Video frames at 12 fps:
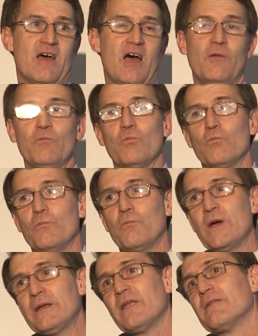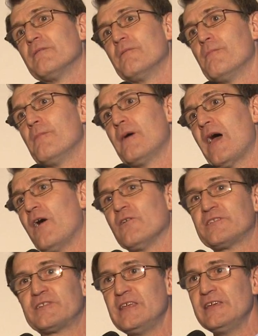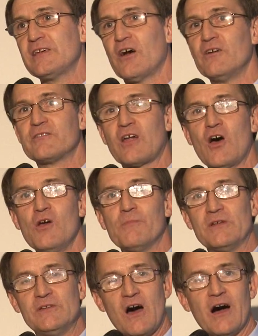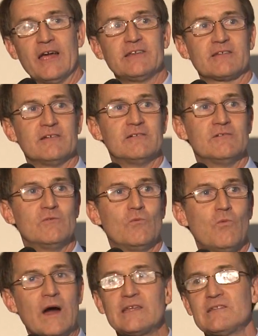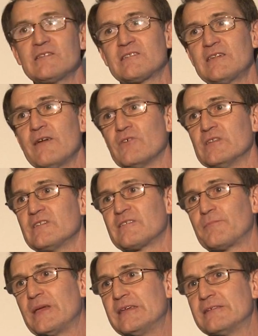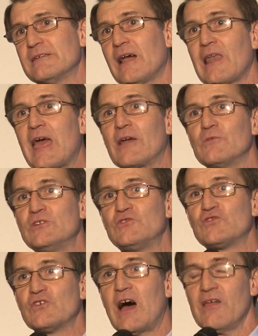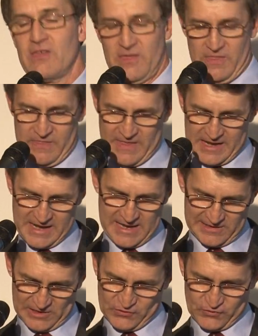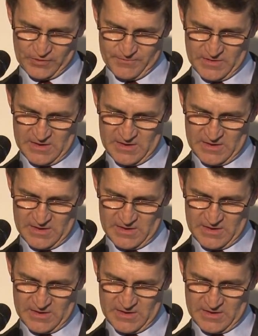And when our city goes home at night, 1 in 7 speak a language other than English.